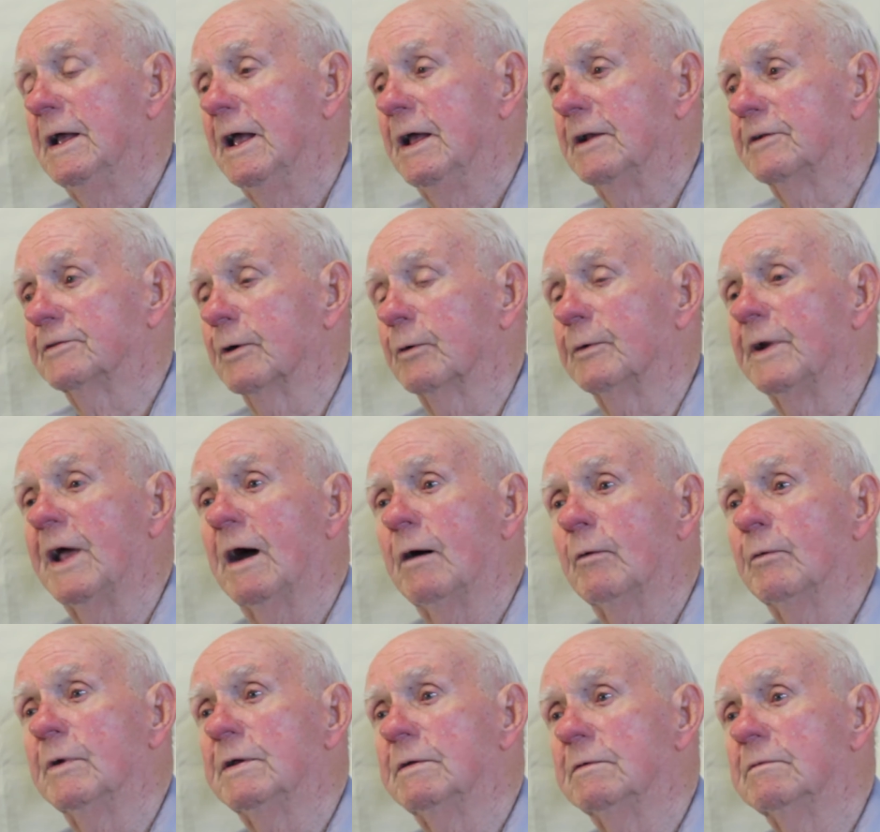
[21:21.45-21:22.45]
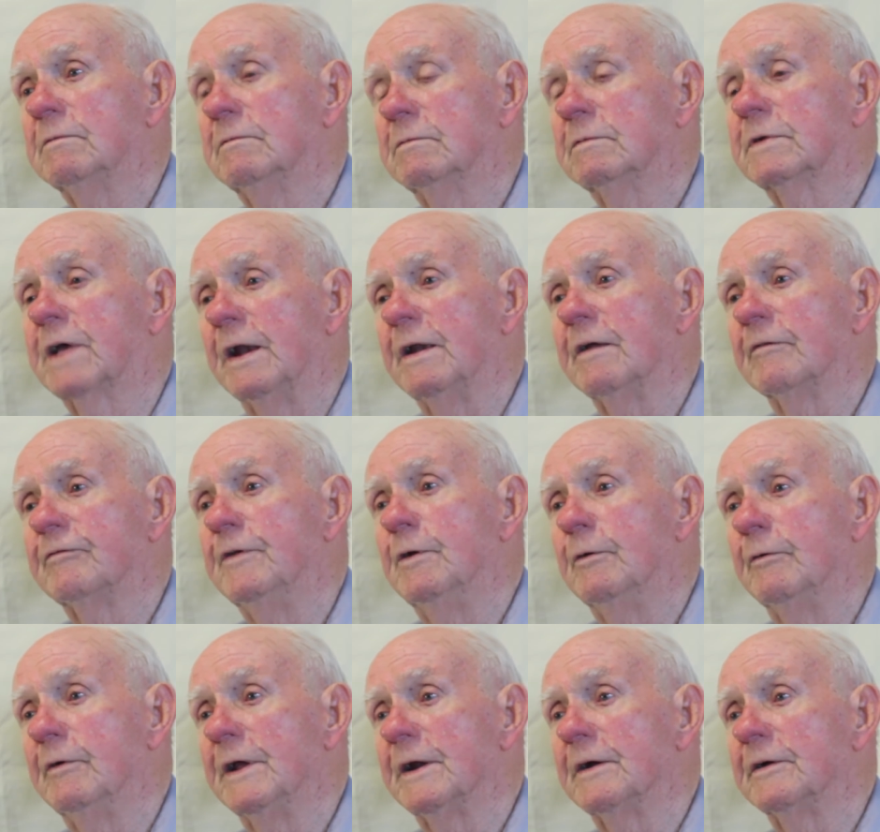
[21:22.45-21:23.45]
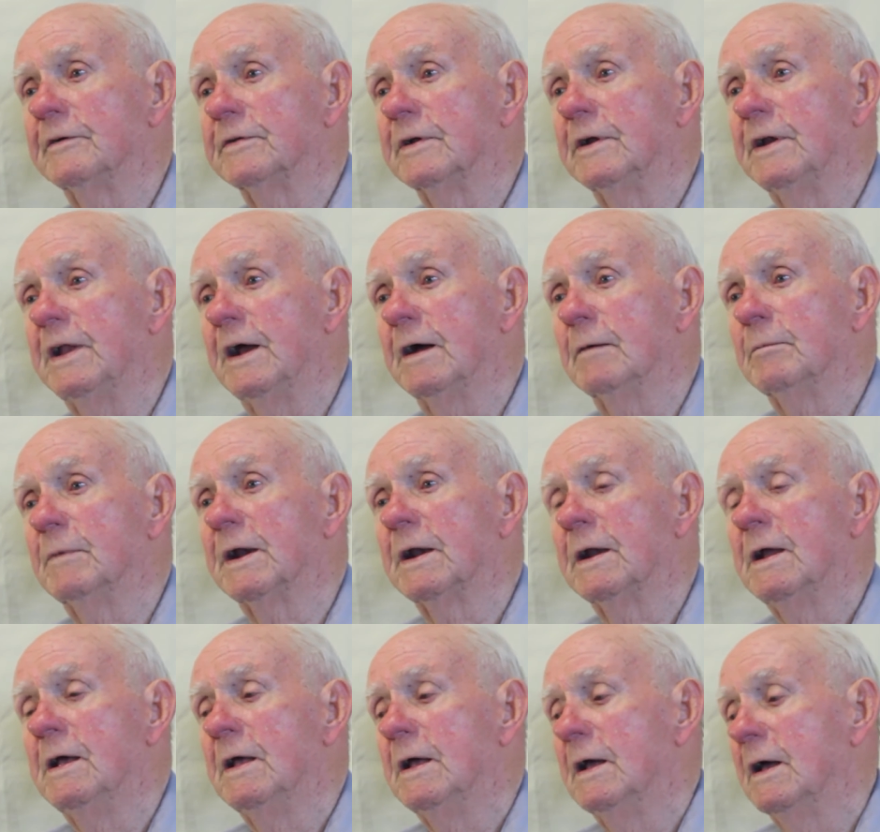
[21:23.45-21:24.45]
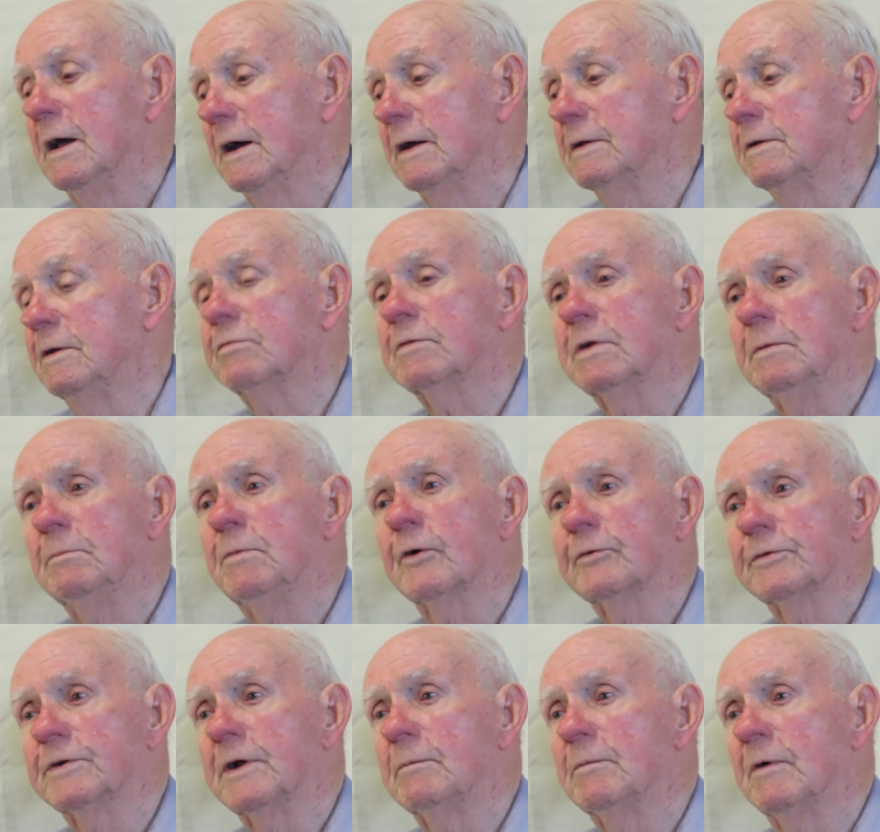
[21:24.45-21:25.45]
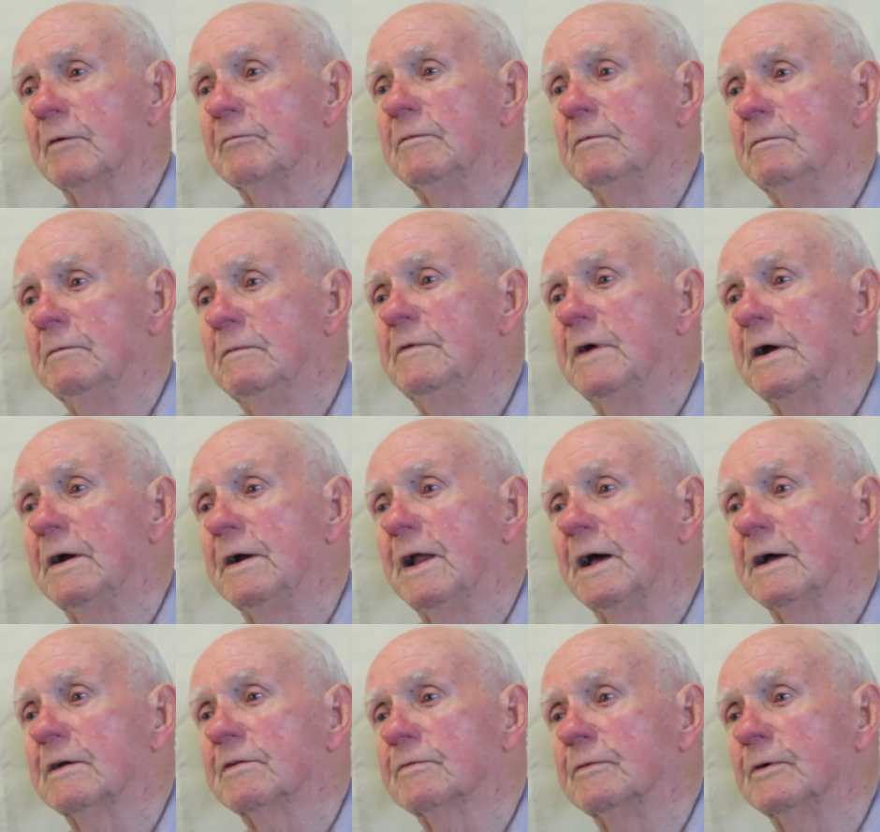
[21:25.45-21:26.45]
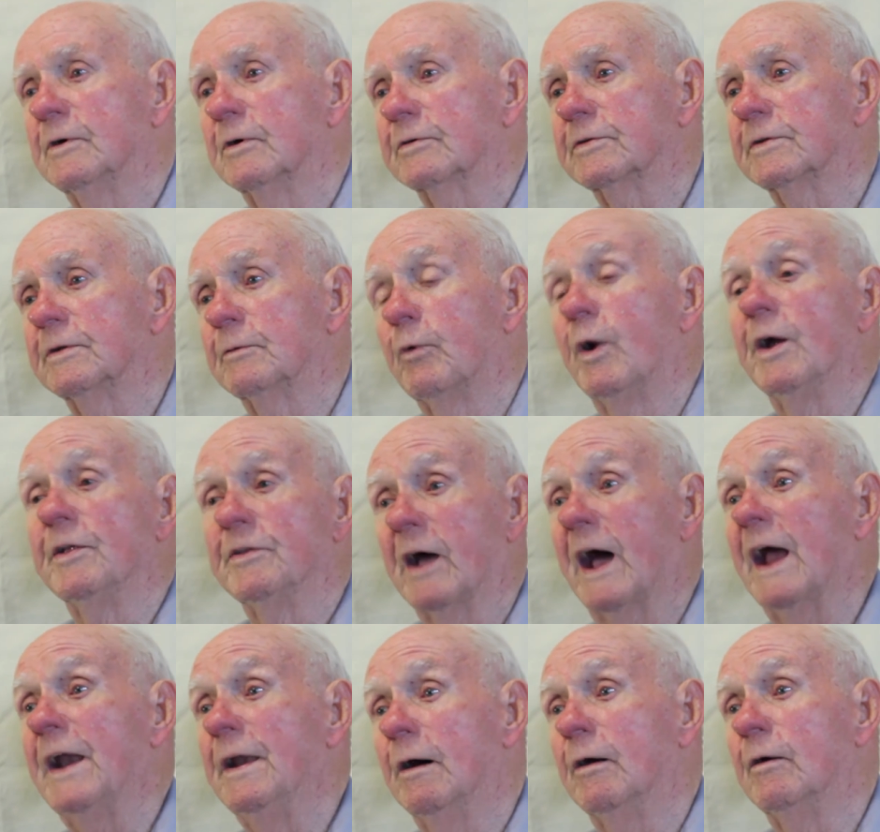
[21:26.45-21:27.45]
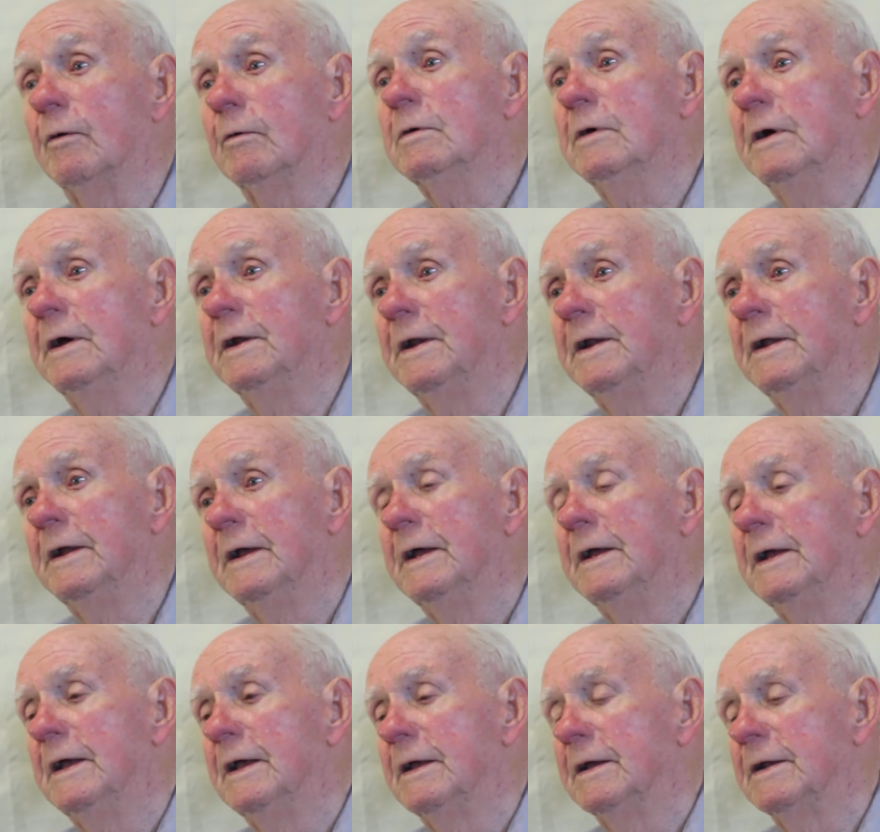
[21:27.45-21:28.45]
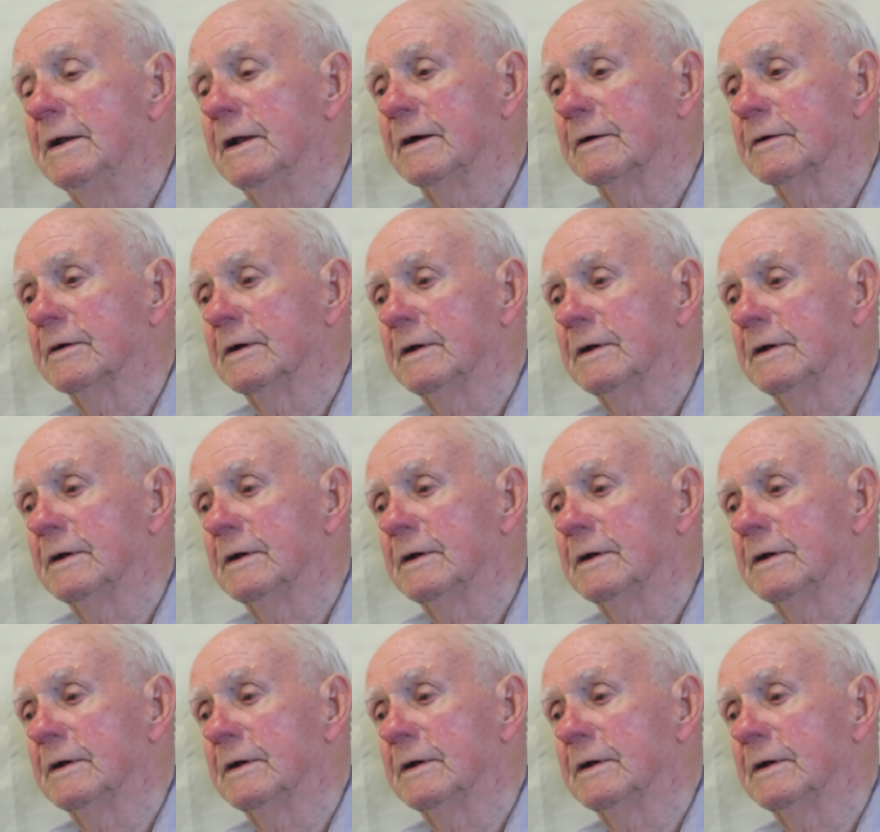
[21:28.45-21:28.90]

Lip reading: And so now we get a few renters in there. But usually most of them are very nice folks, the ones I know. Yeah.